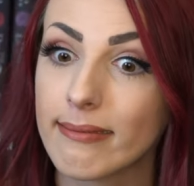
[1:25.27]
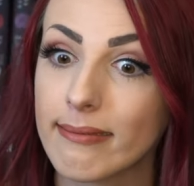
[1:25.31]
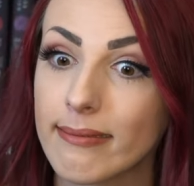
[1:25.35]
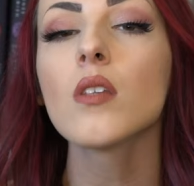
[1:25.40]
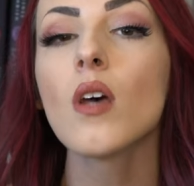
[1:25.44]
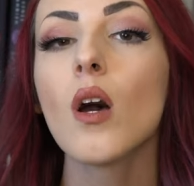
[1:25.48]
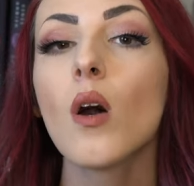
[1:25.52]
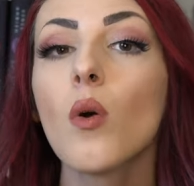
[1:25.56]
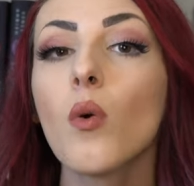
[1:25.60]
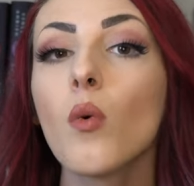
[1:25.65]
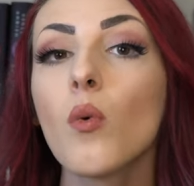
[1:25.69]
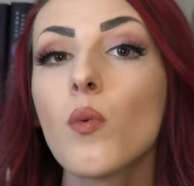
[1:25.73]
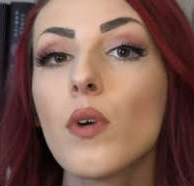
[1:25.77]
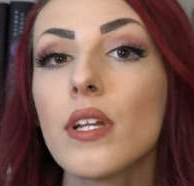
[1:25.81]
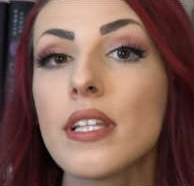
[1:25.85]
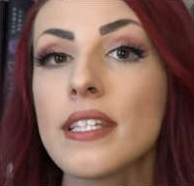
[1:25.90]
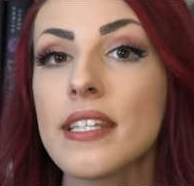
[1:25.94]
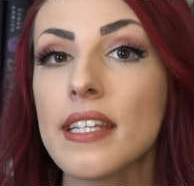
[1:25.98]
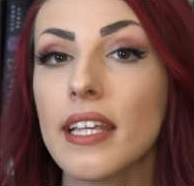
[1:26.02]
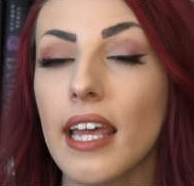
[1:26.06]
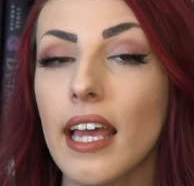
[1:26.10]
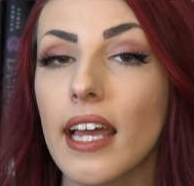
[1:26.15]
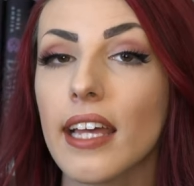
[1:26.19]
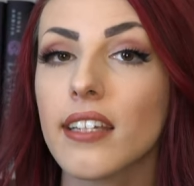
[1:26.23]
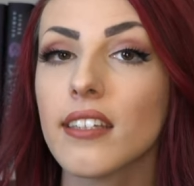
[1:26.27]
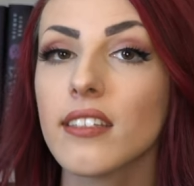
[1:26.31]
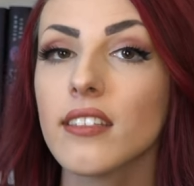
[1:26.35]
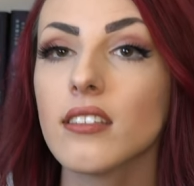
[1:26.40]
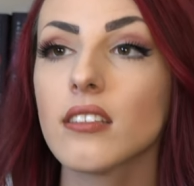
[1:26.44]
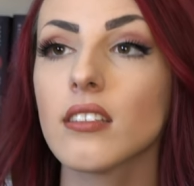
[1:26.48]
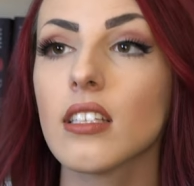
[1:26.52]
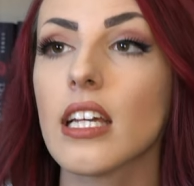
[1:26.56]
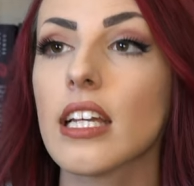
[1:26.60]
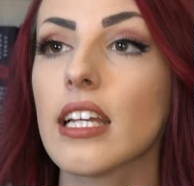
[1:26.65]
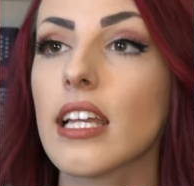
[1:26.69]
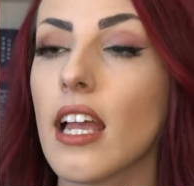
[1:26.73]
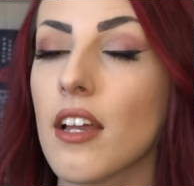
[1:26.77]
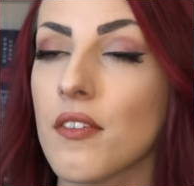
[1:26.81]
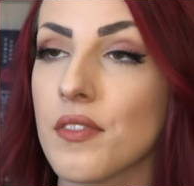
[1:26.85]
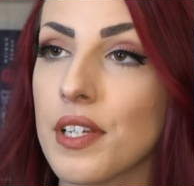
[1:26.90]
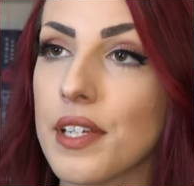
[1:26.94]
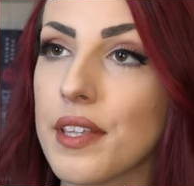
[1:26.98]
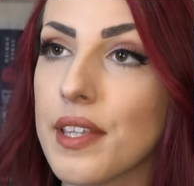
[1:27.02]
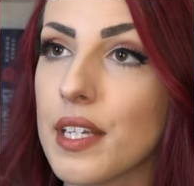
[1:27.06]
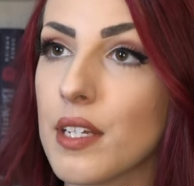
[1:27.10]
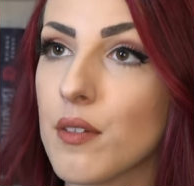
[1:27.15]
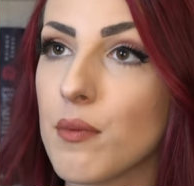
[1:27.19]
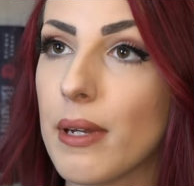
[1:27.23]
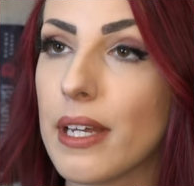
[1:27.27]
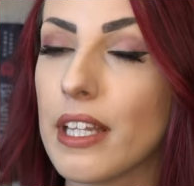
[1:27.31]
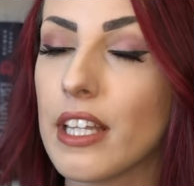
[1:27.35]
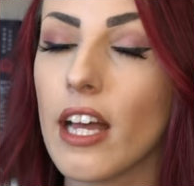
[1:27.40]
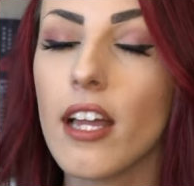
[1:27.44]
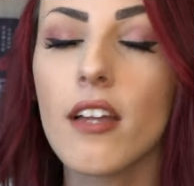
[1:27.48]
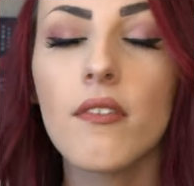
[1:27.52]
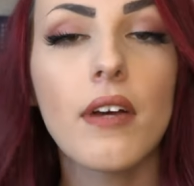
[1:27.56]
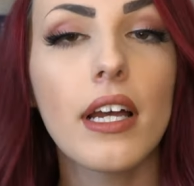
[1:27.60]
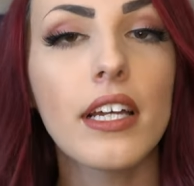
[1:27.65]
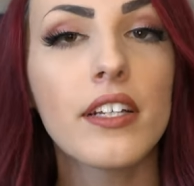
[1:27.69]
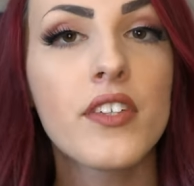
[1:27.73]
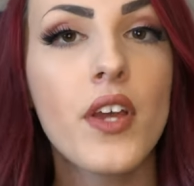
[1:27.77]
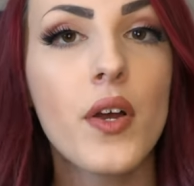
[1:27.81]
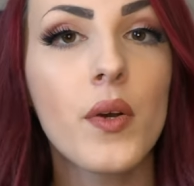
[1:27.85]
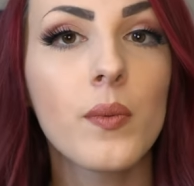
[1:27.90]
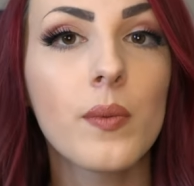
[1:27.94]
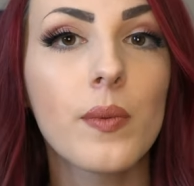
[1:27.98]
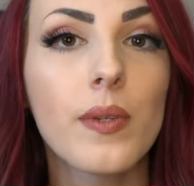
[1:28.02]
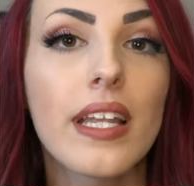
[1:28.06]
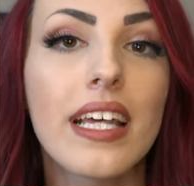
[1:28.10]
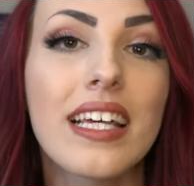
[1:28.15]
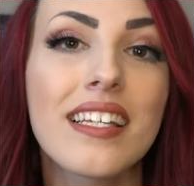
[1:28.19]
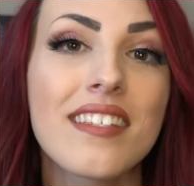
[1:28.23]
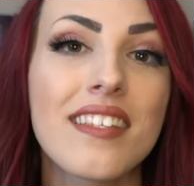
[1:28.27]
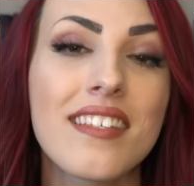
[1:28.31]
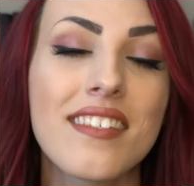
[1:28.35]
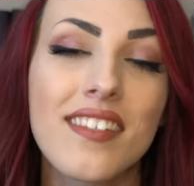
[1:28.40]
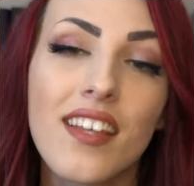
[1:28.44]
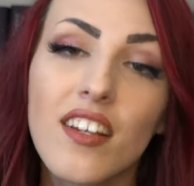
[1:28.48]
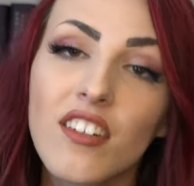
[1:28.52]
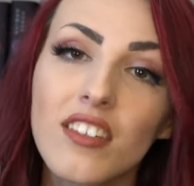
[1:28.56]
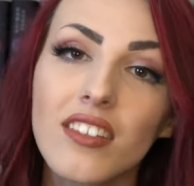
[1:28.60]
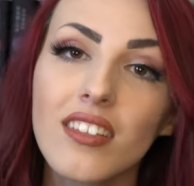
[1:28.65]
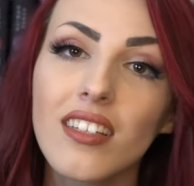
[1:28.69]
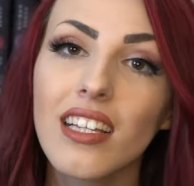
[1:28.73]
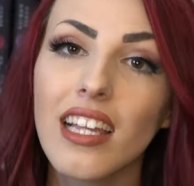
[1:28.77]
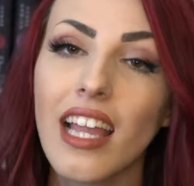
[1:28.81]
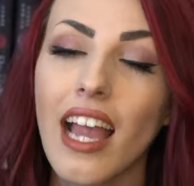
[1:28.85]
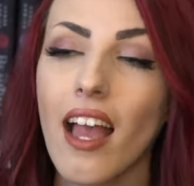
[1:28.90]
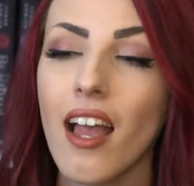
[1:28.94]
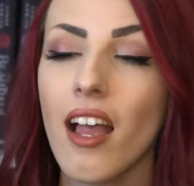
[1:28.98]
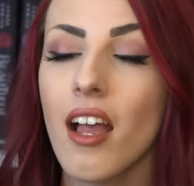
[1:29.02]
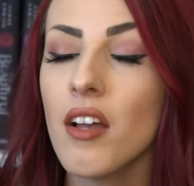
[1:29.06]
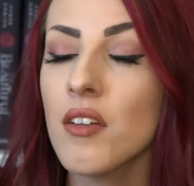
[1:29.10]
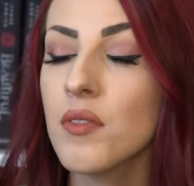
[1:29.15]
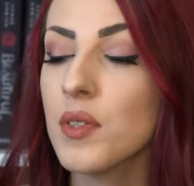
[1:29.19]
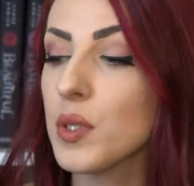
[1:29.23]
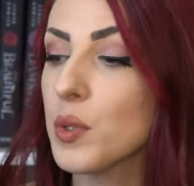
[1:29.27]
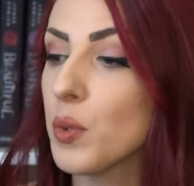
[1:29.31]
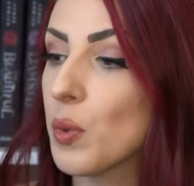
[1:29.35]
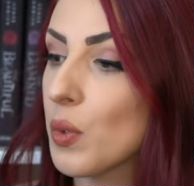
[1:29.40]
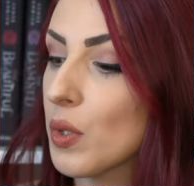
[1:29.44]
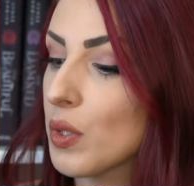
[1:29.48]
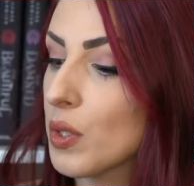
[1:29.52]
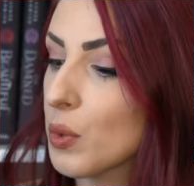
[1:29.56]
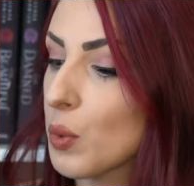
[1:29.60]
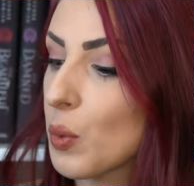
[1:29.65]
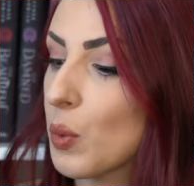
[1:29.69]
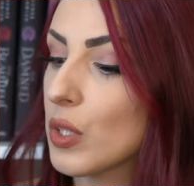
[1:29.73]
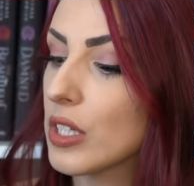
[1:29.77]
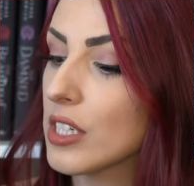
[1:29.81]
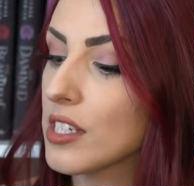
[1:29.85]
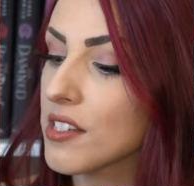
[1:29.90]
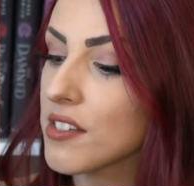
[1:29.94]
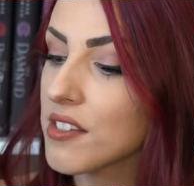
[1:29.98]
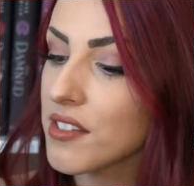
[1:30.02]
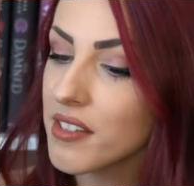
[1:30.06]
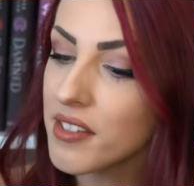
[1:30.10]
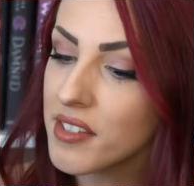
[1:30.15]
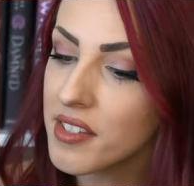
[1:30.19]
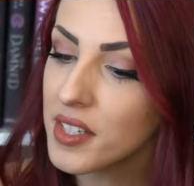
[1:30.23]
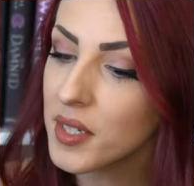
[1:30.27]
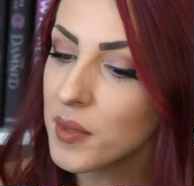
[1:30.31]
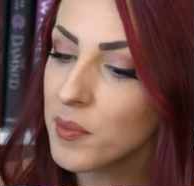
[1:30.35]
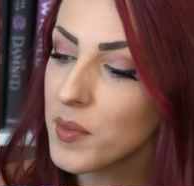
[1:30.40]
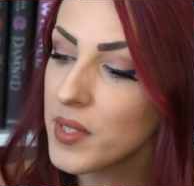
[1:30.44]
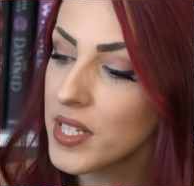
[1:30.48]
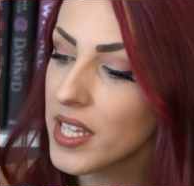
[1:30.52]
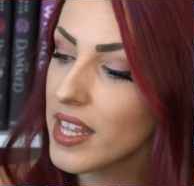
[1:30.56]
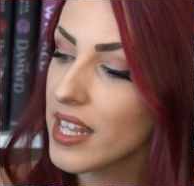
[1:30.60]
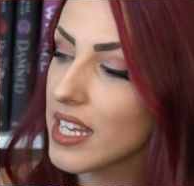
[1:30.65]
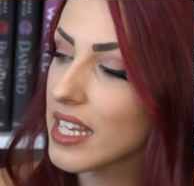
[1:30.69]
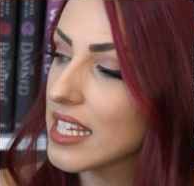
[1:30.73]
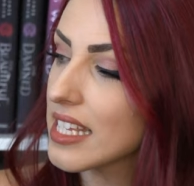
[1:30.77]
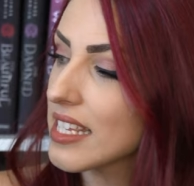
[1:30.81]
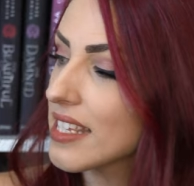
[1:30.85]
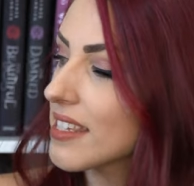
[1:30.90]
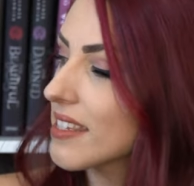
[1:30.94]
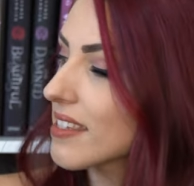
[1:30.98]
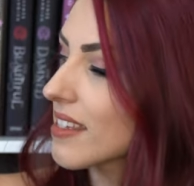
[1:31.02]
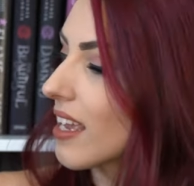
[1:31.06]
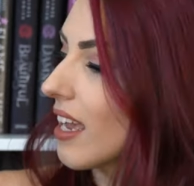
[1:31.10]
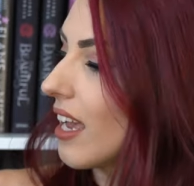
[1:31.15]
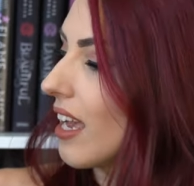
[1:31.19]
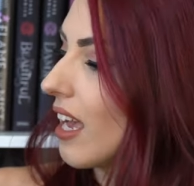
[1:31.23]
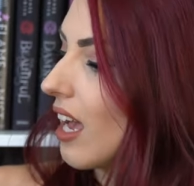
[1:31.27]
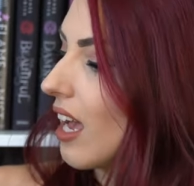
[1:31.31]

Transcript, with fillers: So, once again, like everything in my life, I don't necessarily have an order or a system to this.